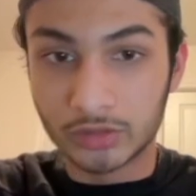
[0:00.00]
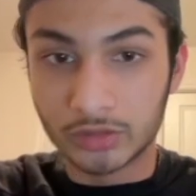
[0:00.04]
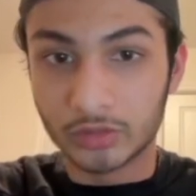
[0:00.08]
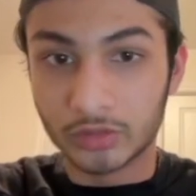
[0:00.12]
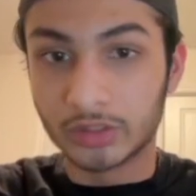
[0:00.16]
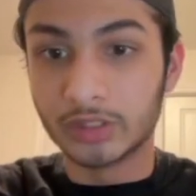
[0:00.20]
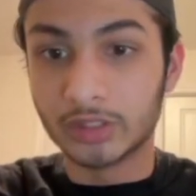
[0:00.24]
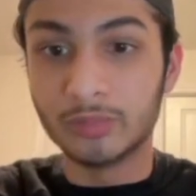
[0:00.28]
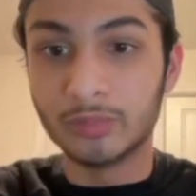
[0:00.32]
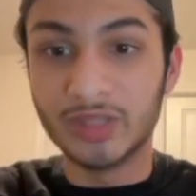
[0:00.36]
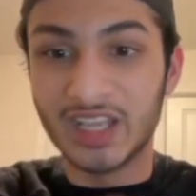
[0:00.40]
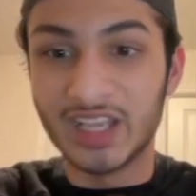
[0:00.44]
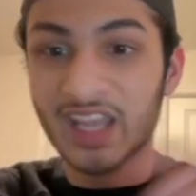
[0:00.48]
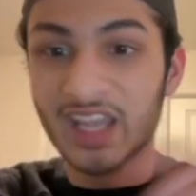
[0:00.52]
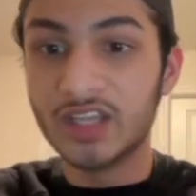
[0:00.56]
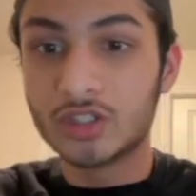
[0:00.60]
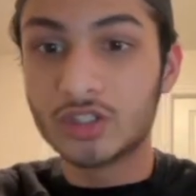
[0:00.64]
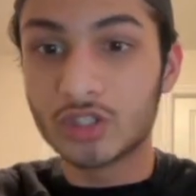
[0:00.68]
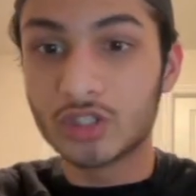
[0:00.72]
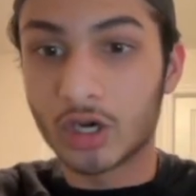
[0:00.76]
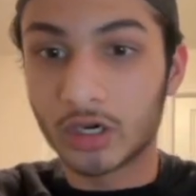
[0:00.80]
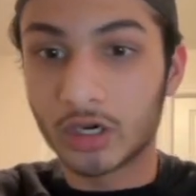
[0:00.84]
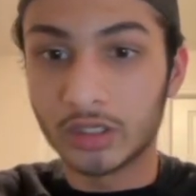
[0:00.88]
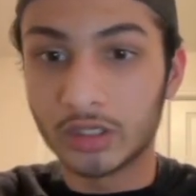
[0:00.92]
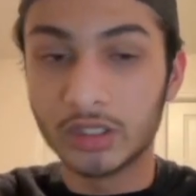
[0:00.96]
So it could be, hey,
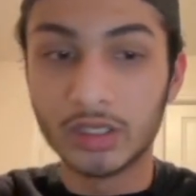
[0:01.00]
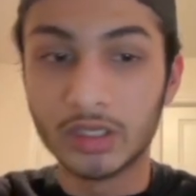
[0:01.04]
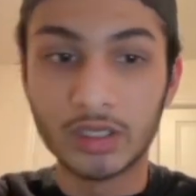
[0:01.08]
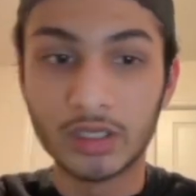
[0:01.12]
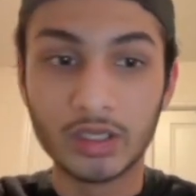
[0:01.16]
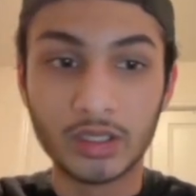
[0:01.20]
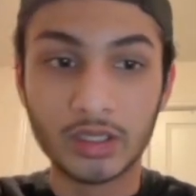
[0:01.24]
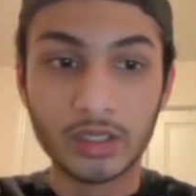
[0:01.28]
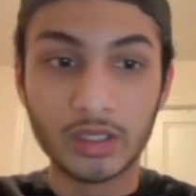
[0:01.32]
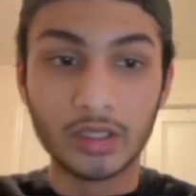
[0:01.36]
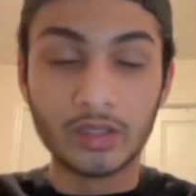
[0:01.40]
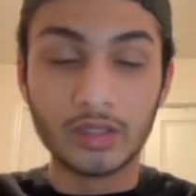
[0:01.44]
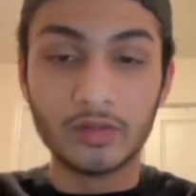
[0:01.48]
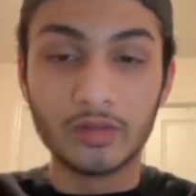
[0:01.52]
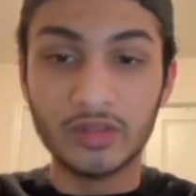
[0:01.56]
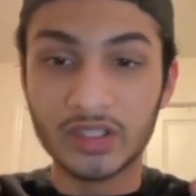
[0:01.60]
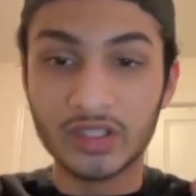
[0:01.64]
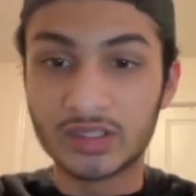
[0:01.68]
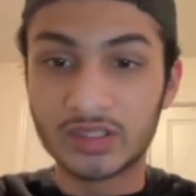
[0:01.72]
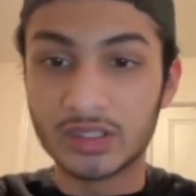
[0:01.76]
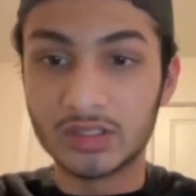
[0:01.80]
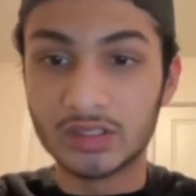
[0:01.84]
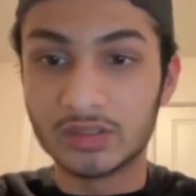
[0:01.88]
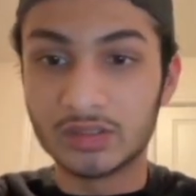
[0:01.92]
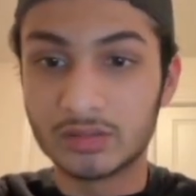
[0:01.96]
John,
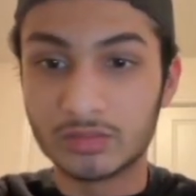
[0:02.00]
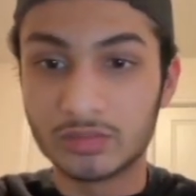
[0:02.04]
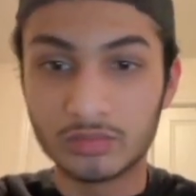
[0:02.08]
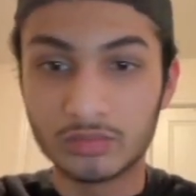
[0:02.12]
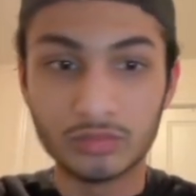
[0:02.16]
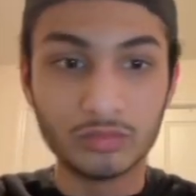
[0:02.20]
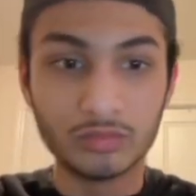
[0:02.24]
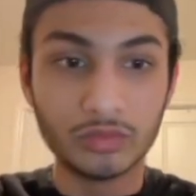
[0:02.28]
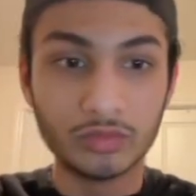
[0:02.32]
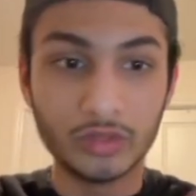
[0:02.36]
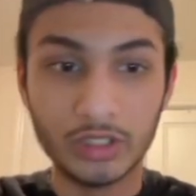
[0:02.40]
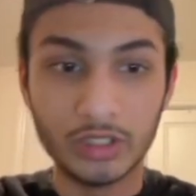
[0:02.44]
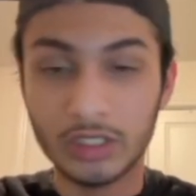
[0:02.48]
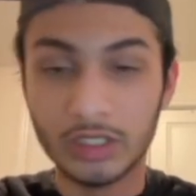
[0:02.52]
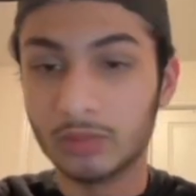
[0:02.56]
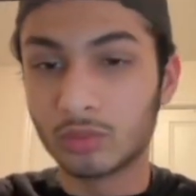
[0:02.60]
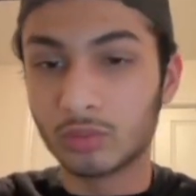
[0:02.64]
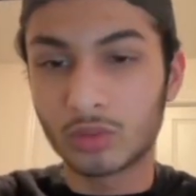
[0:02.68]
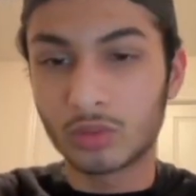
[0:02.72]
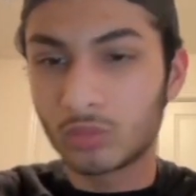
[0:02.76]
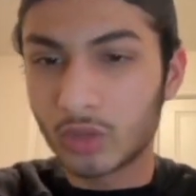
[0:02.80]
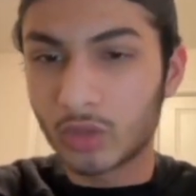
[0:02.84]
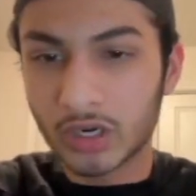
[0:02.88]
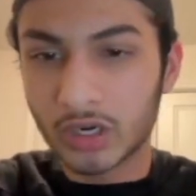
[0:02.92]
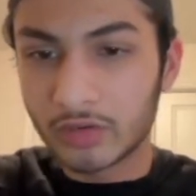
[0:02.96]
this is Unib,
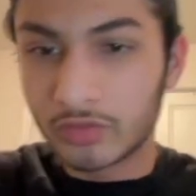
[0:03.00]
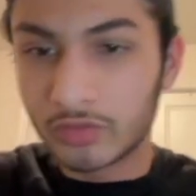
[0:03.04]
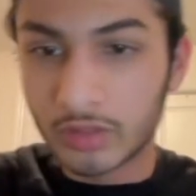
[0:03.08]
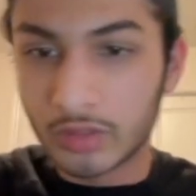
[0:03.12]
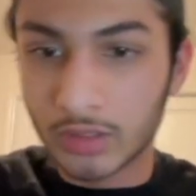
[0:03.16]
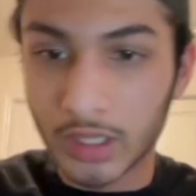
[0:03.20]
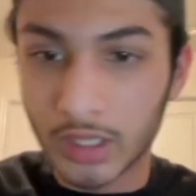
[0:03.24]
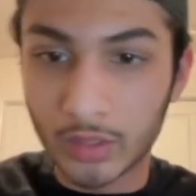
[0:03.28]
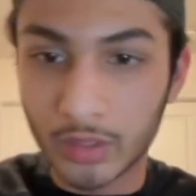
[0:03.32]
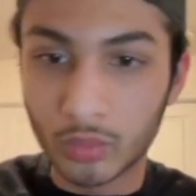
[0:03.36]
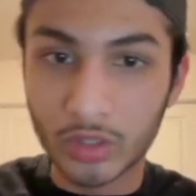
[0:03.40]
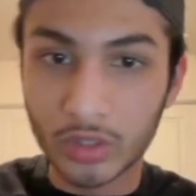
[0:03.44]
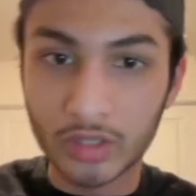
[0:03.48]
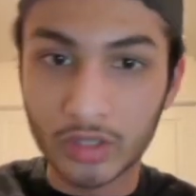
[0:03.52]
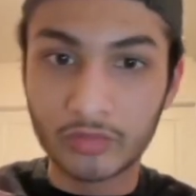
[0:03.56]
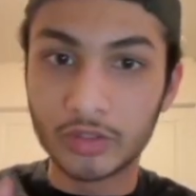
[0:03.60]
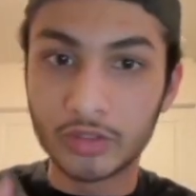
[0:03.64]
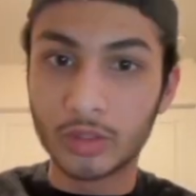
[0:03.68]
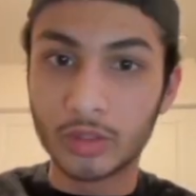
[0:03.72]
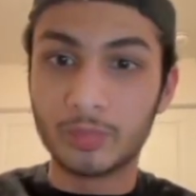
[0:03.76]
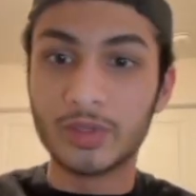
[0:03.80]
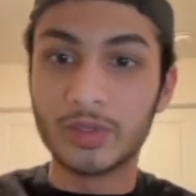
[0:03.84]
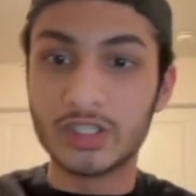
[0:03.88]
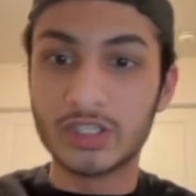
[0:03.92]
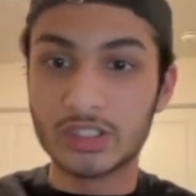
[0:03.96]
or whatever, like whatever
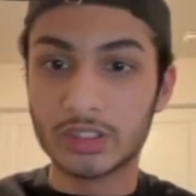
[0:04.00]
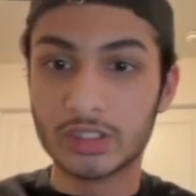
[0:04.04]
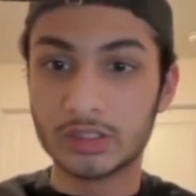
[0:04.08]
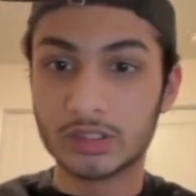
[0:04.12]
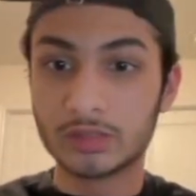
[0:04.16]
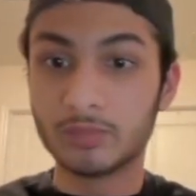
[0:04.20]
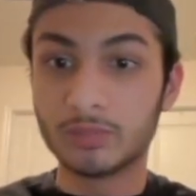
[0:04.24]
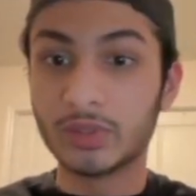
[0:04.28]
your pitch is.